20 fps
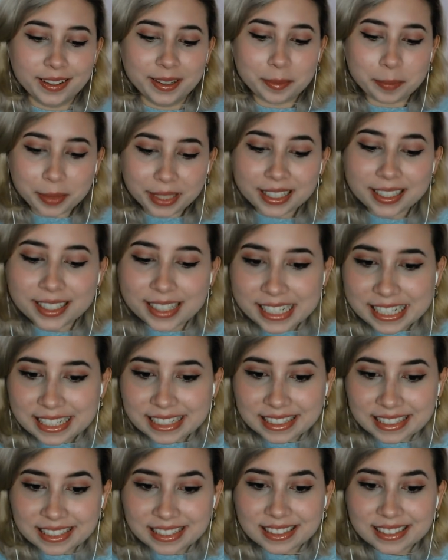
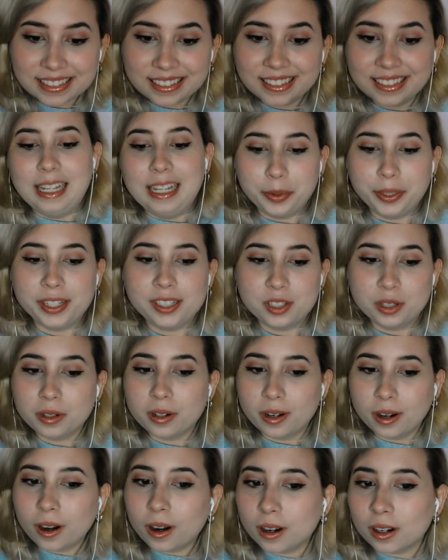Because I'm pretty sure
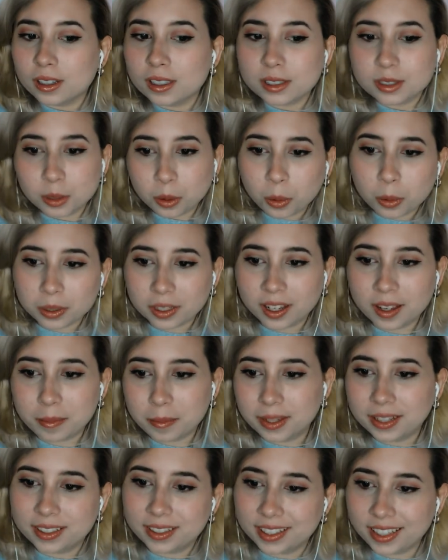Carl told him
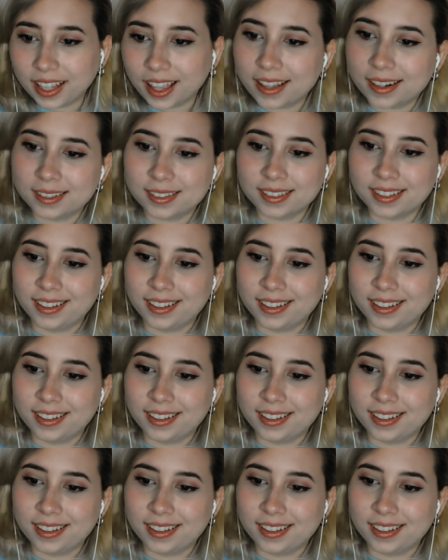in the letter,